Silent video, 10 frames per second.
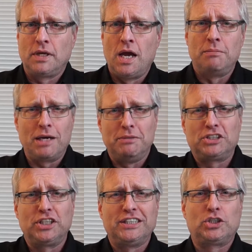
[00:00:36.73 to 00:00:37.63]
My
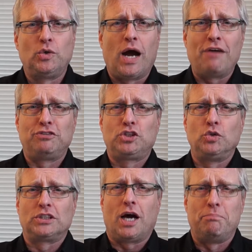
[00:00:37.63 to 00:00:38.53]
mission is to have
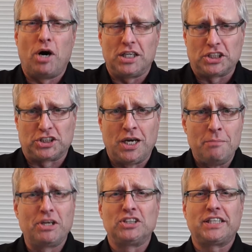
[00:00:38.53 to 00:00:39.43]
jokes abolished
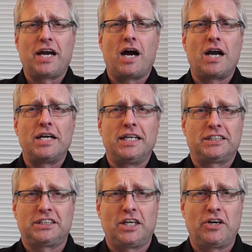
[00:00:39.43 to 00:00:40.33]
because they are
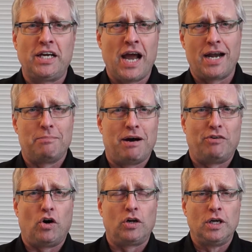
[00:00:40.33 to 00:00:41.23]
unnecessary, and above
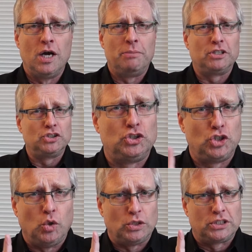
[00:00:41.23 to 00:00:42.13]
all, because
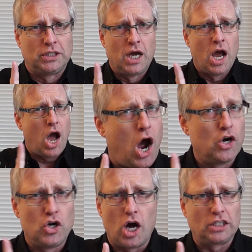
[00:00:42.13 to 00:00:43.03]
jokes are
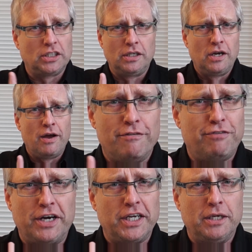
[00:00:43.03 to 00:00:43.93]
not
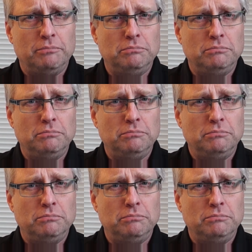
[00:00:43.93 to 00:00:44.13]
funny.